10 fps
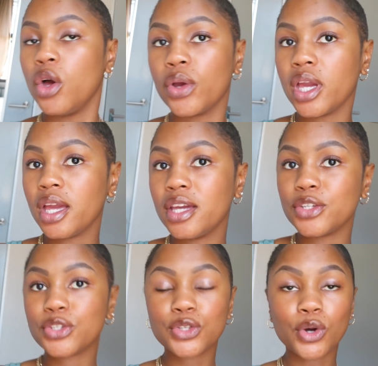Okay,
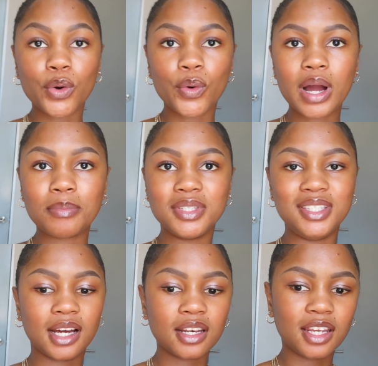so I'm
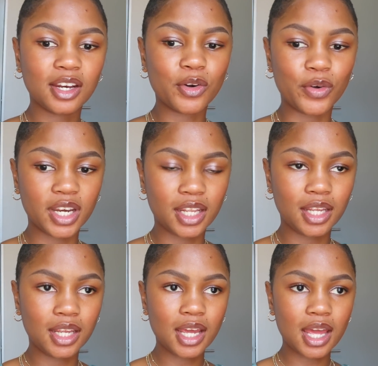done getting
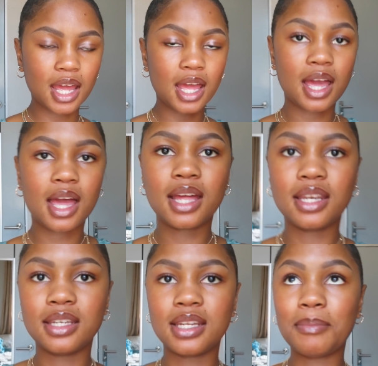ready
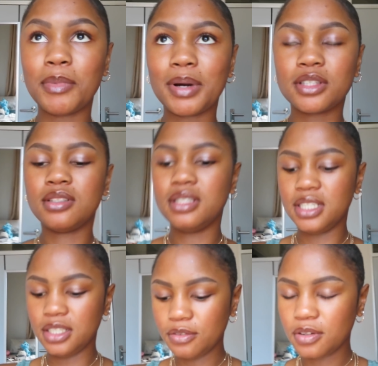and I'm about to
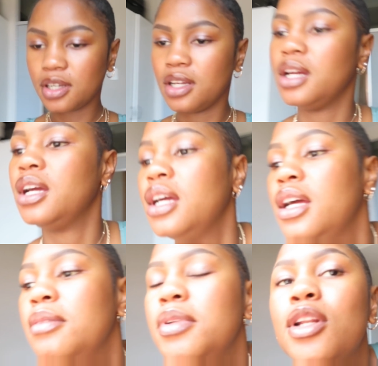leave.
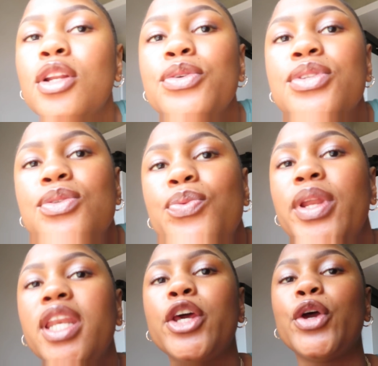Let me close this
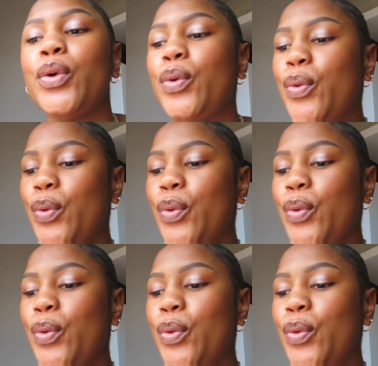window.